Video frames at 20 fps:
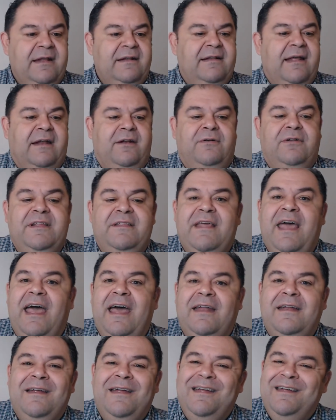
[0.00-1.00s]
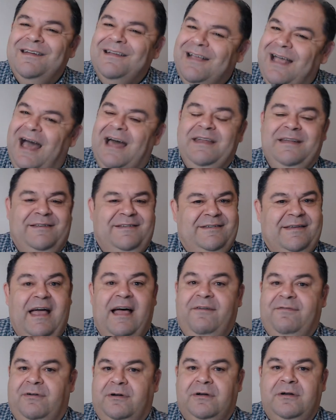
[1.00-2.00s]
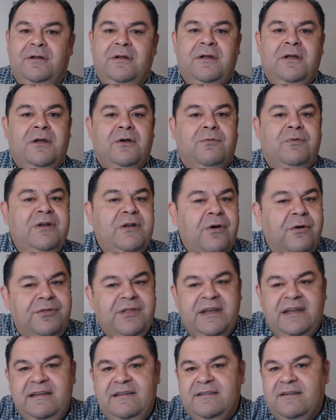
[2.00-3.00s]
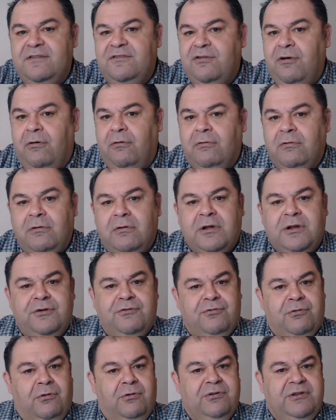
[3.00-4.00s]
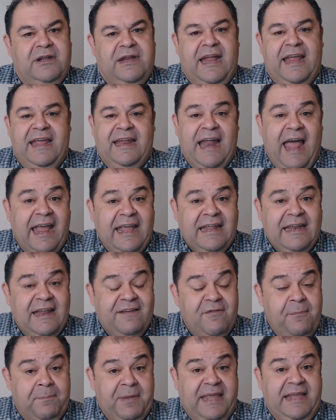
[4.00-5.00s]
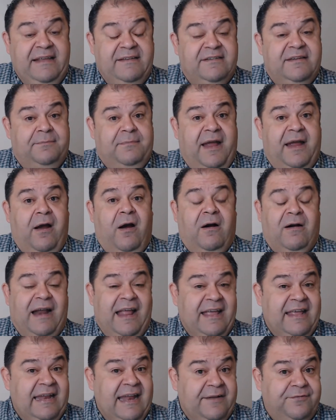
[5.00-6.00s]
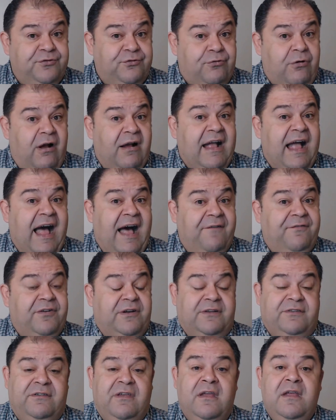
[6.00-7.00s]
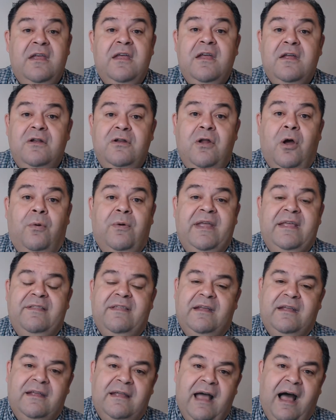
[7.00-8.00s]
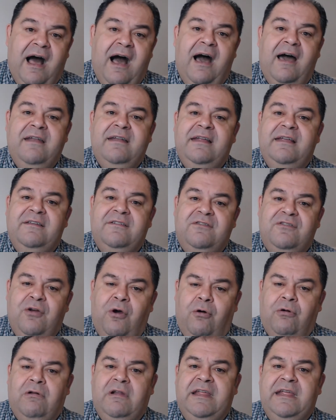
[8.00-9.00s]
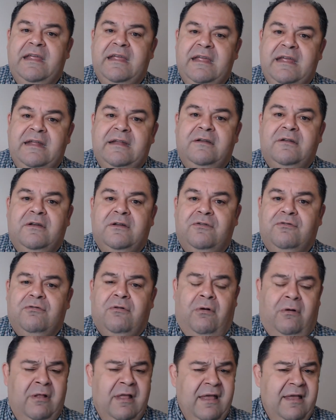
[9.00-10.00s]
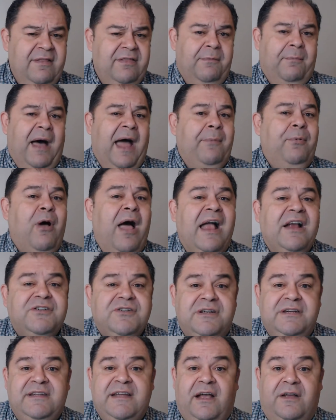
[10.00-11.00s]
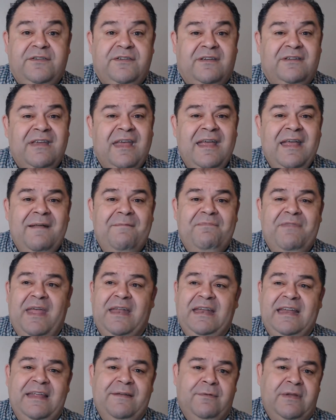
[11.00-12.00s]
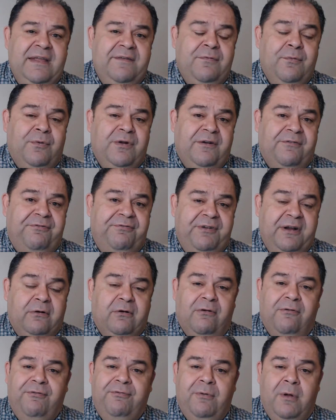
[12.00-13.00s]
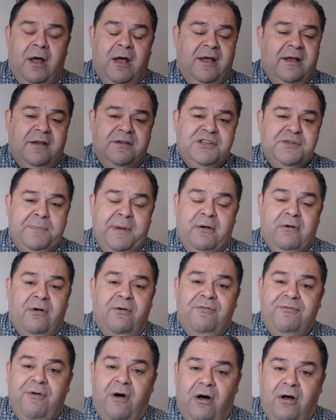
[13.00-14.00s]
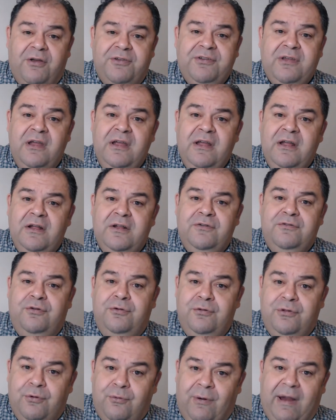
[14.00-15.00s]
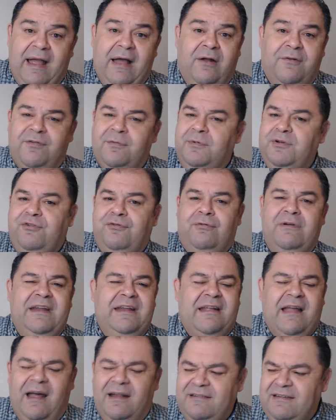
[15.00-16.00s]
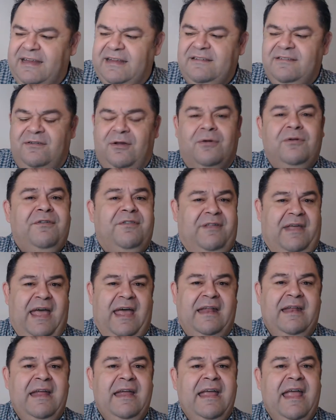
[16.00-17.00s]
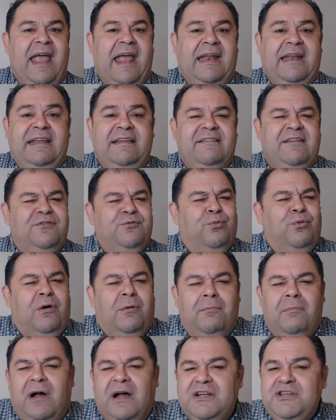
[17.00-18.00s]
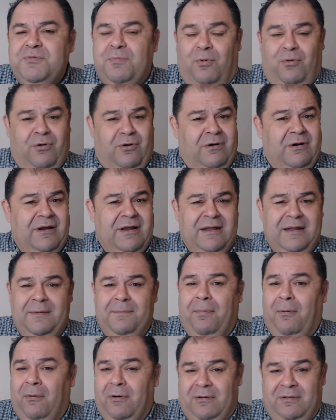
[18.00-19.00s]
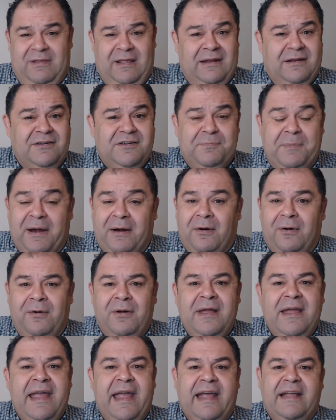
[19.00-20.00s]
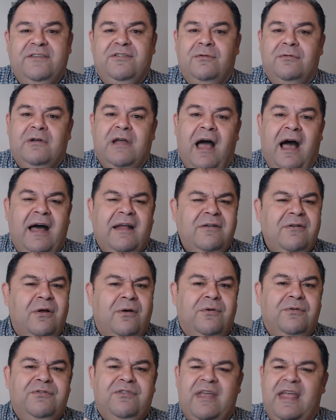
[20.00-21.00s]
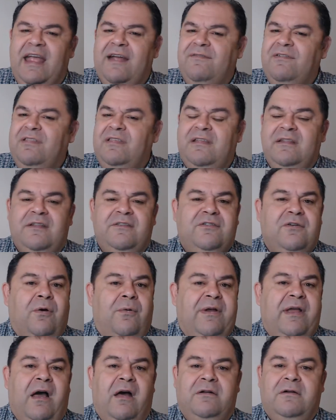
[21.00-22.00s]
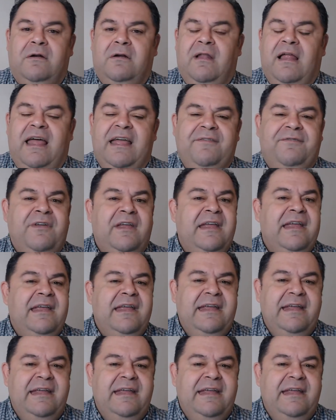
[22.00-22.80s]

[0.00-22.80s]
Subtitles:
Not only that, God is sovereign. We know that He's in total control today, and I can have a peace in my heart. I can have strong confidence knowing that God is totally in control. The Bible actually tells us that even when a sparrow falls to the ground from a tree, God takes note of that. And He says we're much more important than a sparrow. And so God knows everything that's going on in our life. He